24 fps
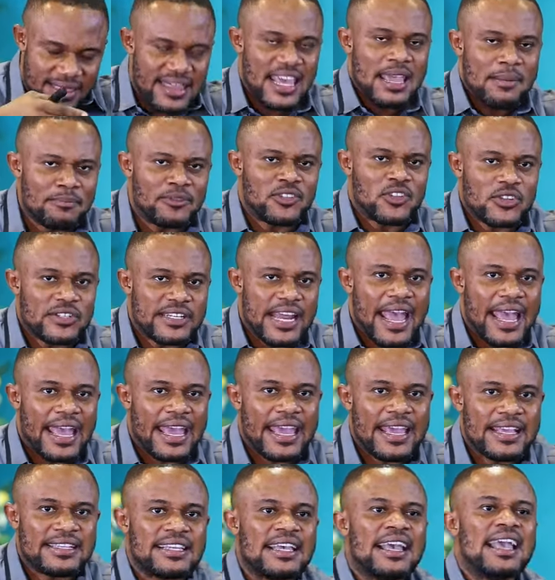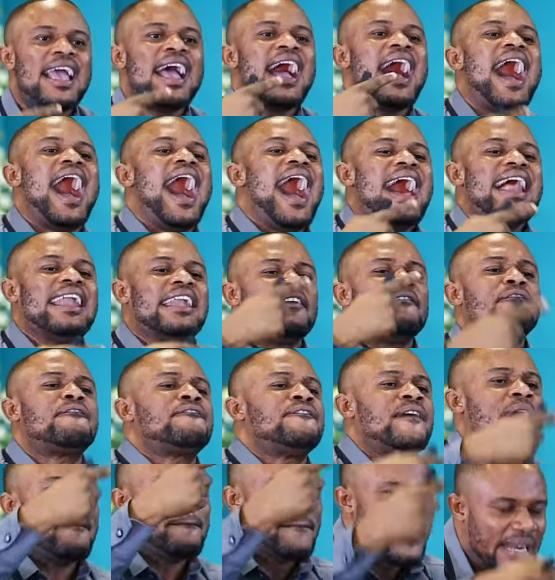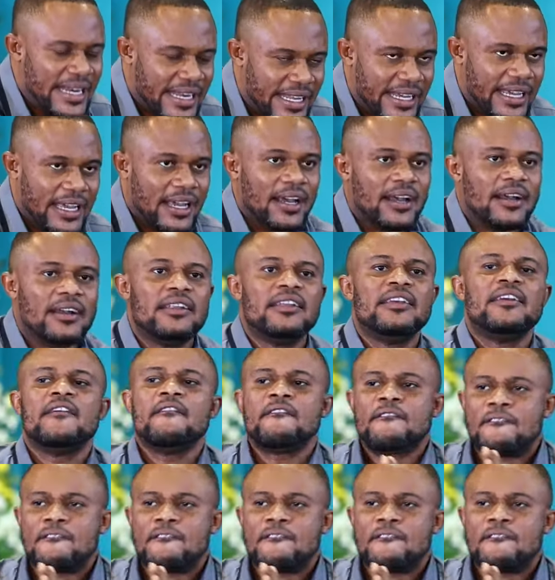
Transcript: The theme today is unfamiliar